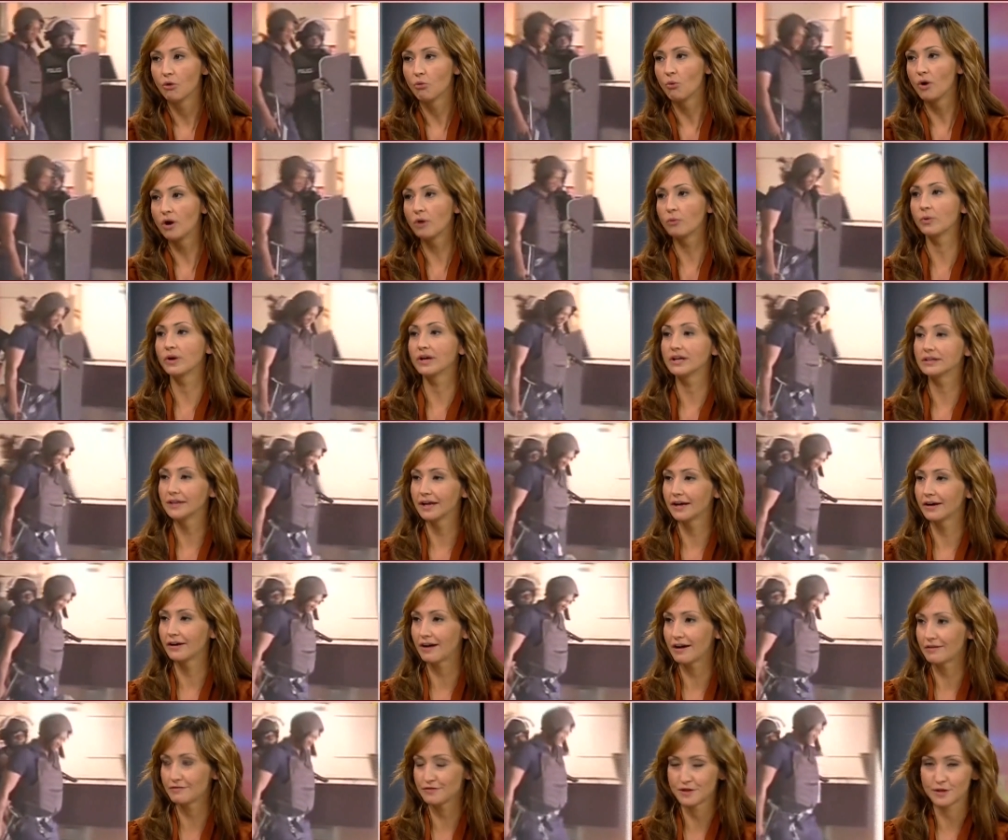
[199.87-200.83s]
One week
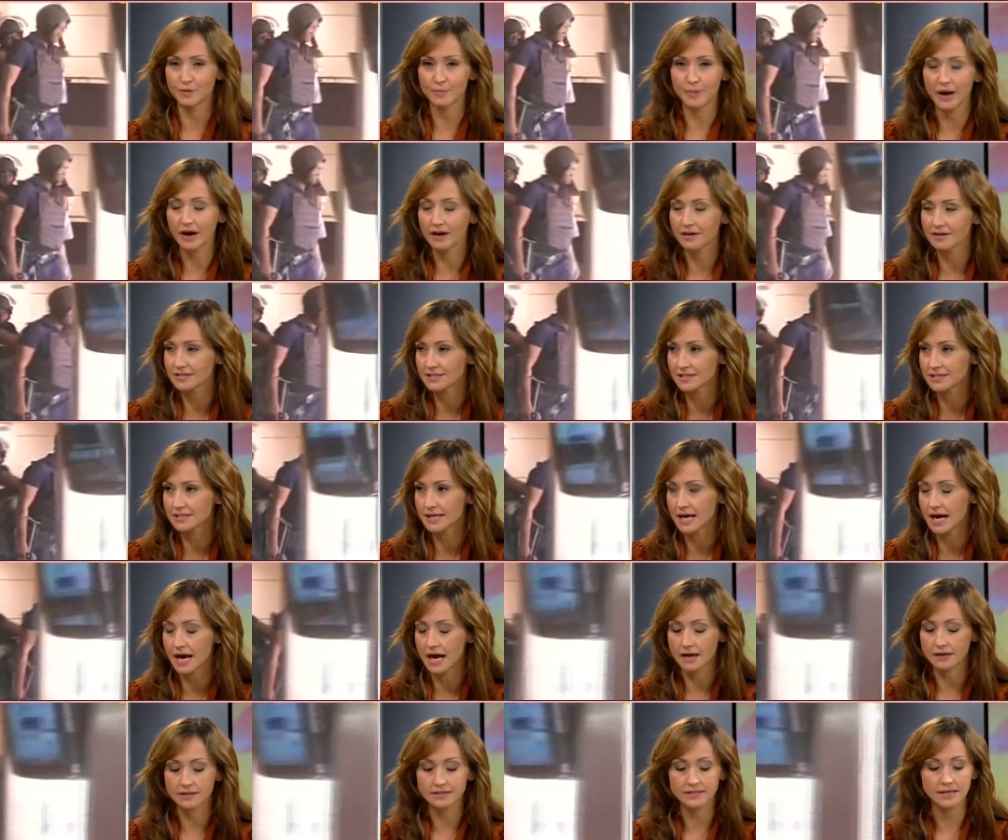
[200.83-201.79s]
later, after the Paris
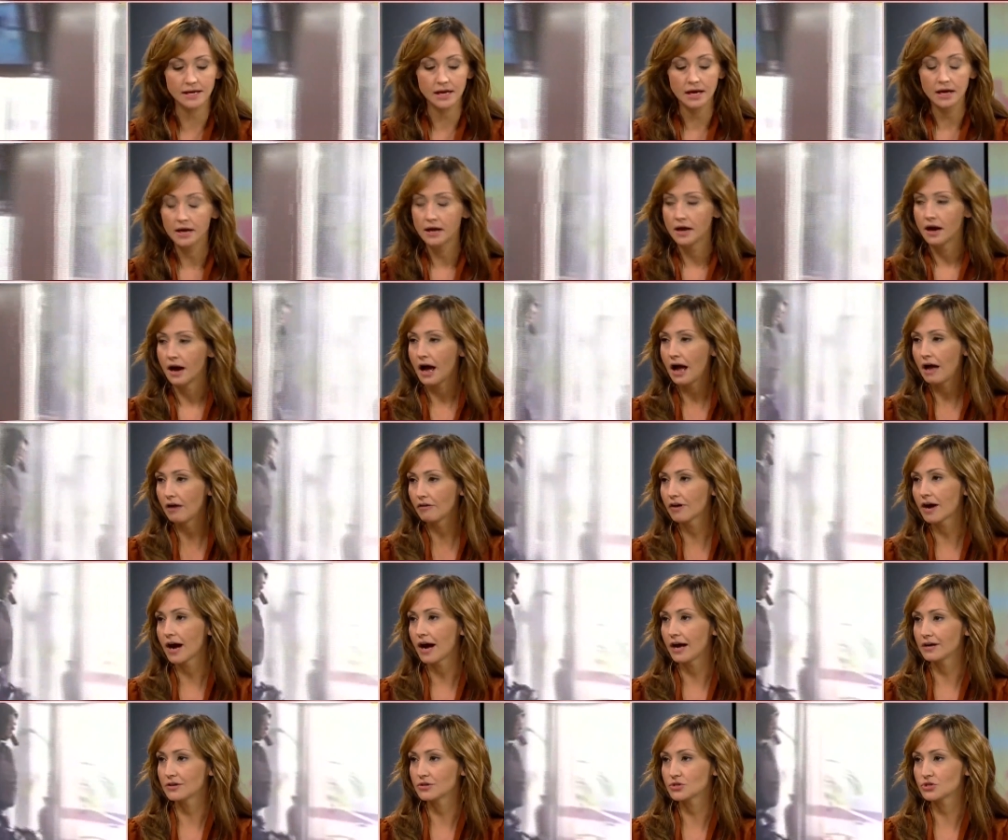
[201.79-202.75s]
attacks, Al
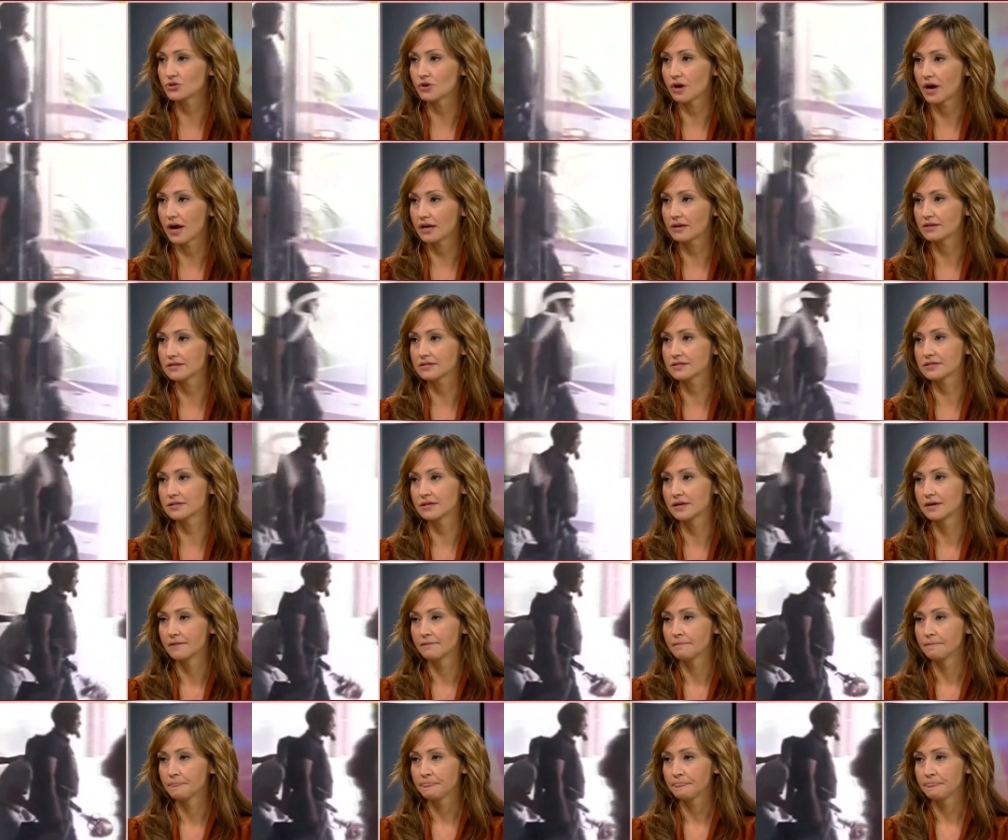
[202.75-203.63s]
Qaeda strikes,